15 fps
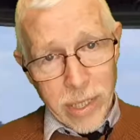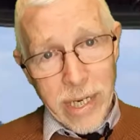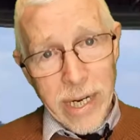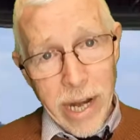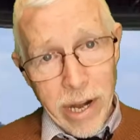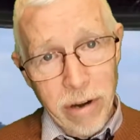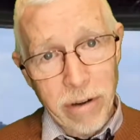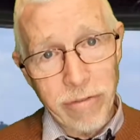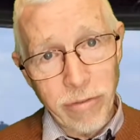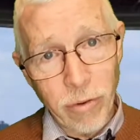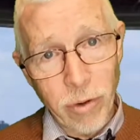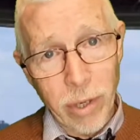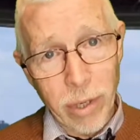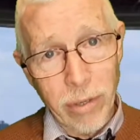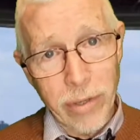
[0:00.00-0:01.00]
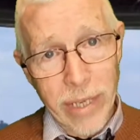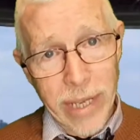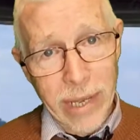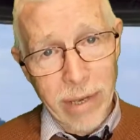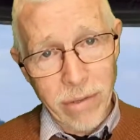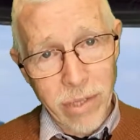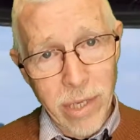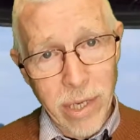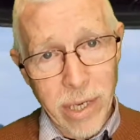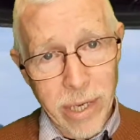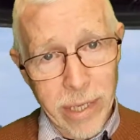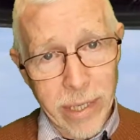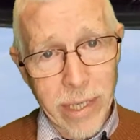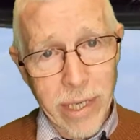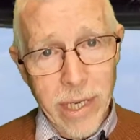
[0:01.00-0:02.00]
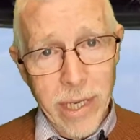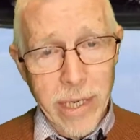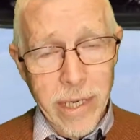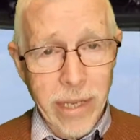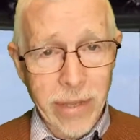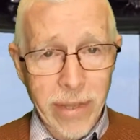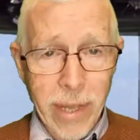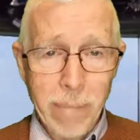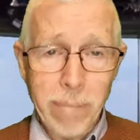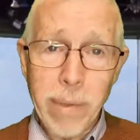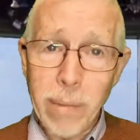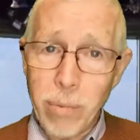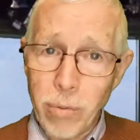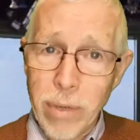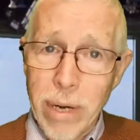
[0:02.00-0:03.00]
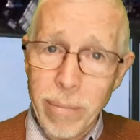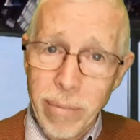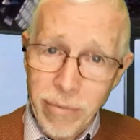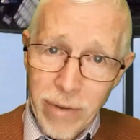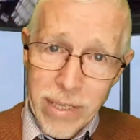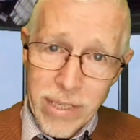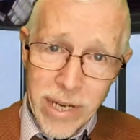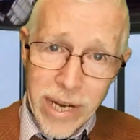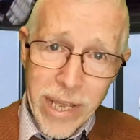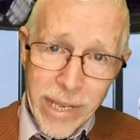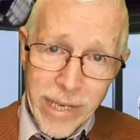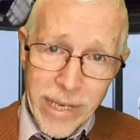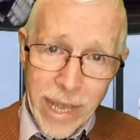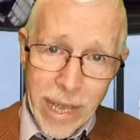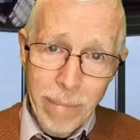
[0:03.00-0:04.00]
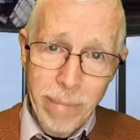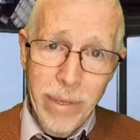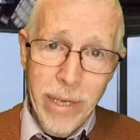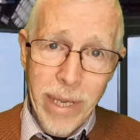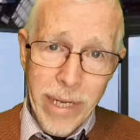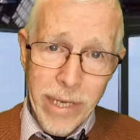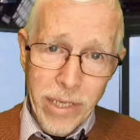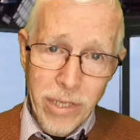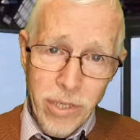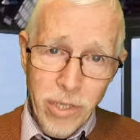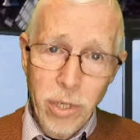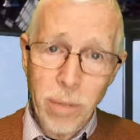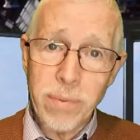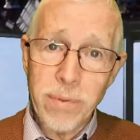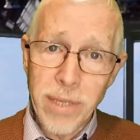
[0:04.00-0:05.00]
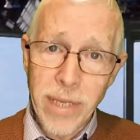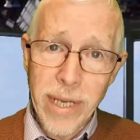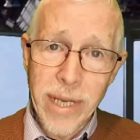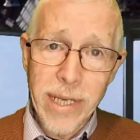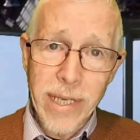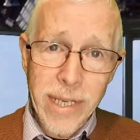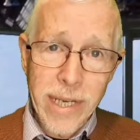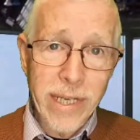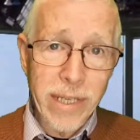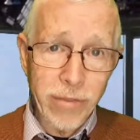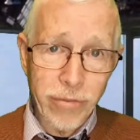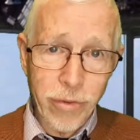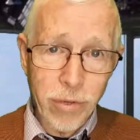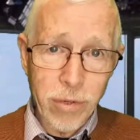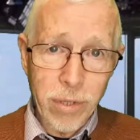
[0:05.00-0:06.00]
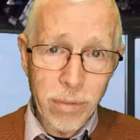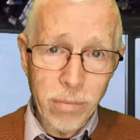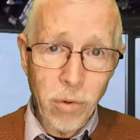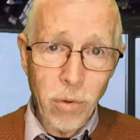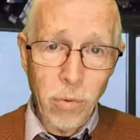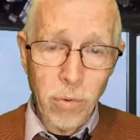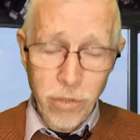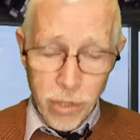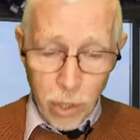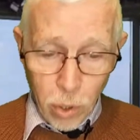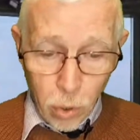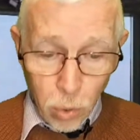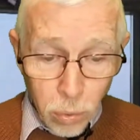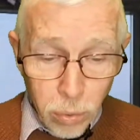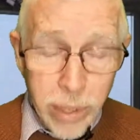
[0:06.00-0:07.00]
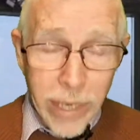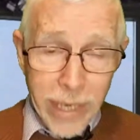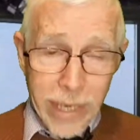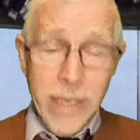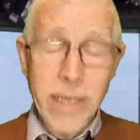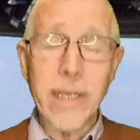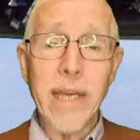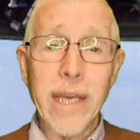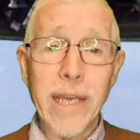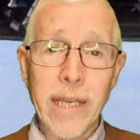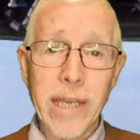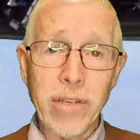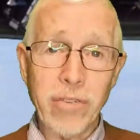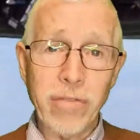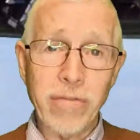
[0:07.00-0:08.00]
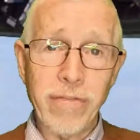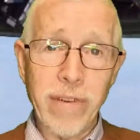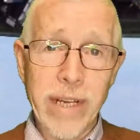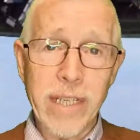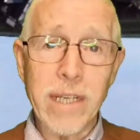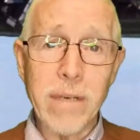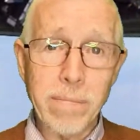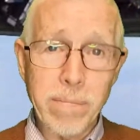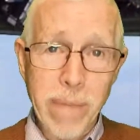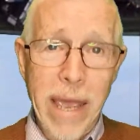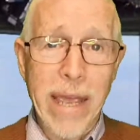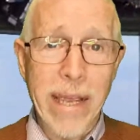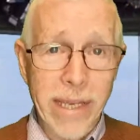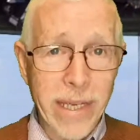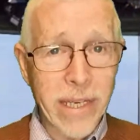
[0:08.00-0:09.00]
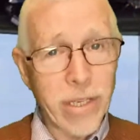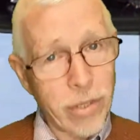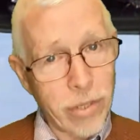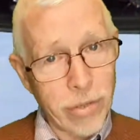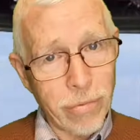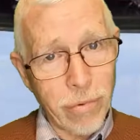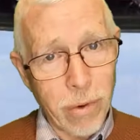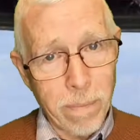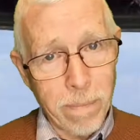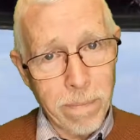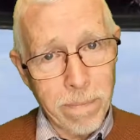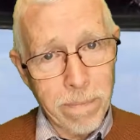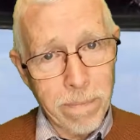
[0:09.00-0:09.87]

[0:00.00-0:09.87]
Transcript: layer of foil on the outside. Now that bubble wrap provides an air gap and it stops the heat getting through to the wall. So all the heat gets reflected back into the room.